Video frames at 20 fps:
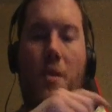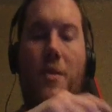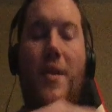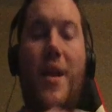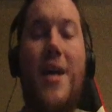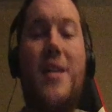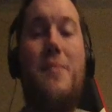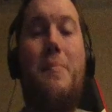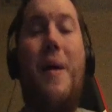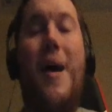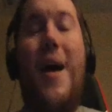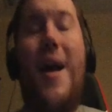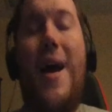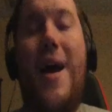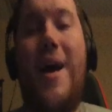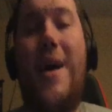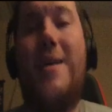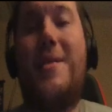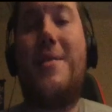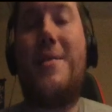That's
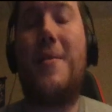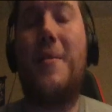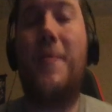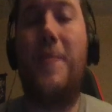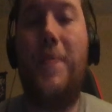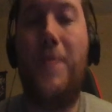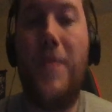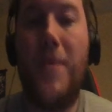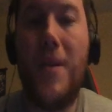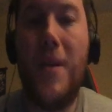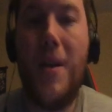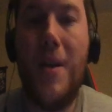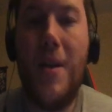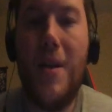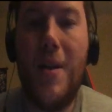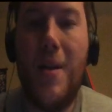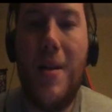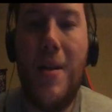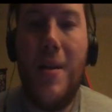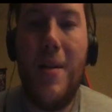badass.
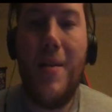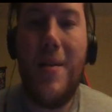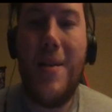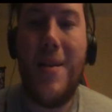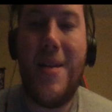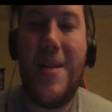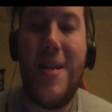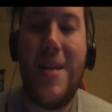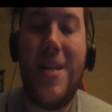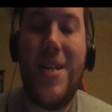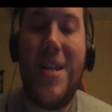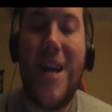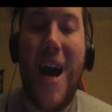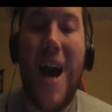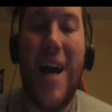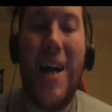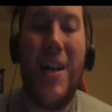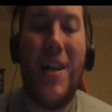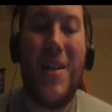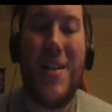The
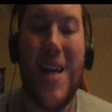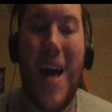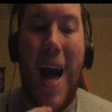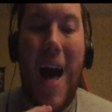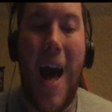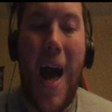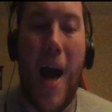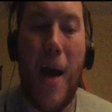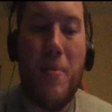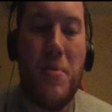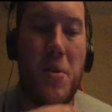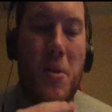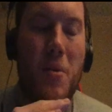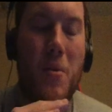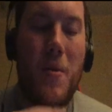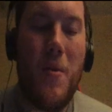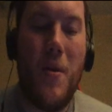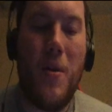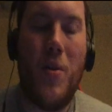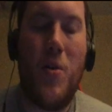CGI looks
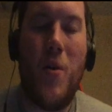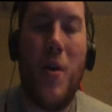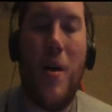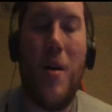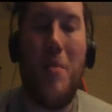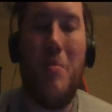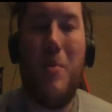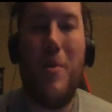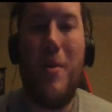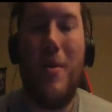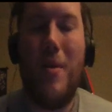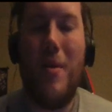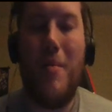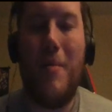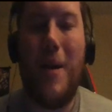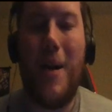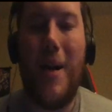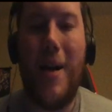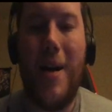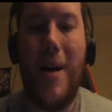absolutely incredible. Oh
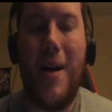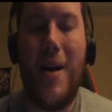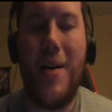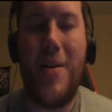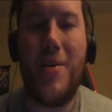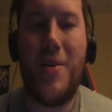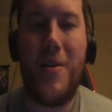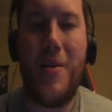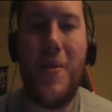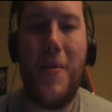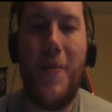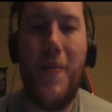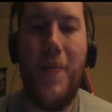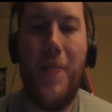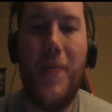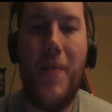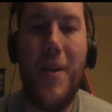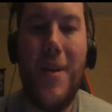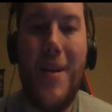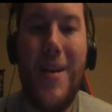my gosh.
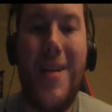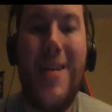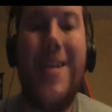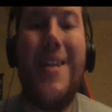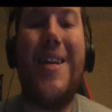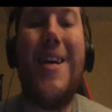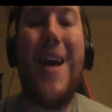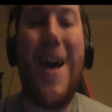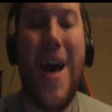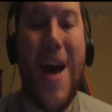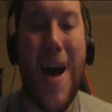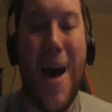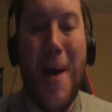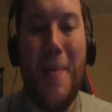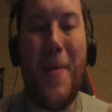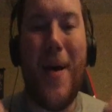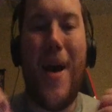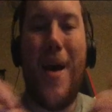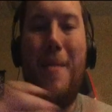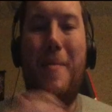Yeah,
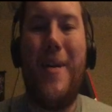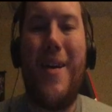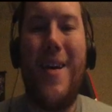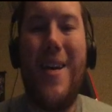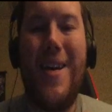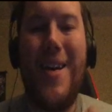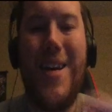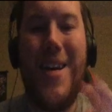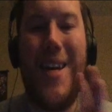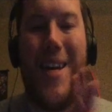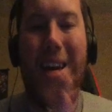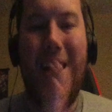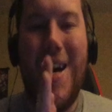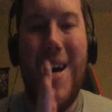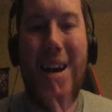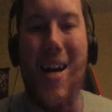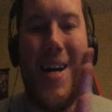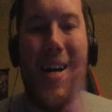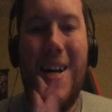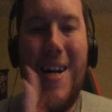baby.
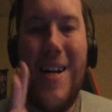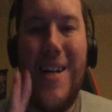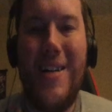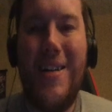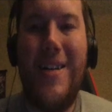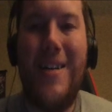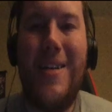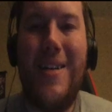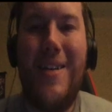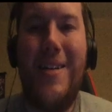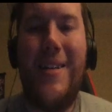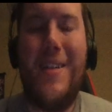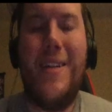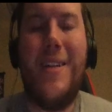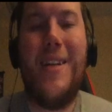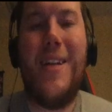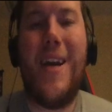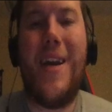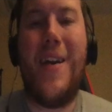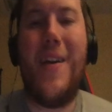Yeah.
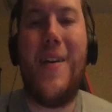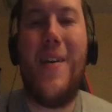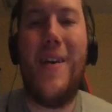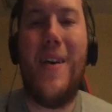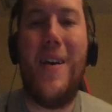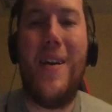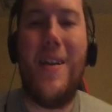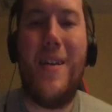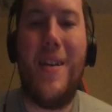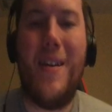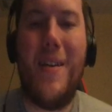Later on.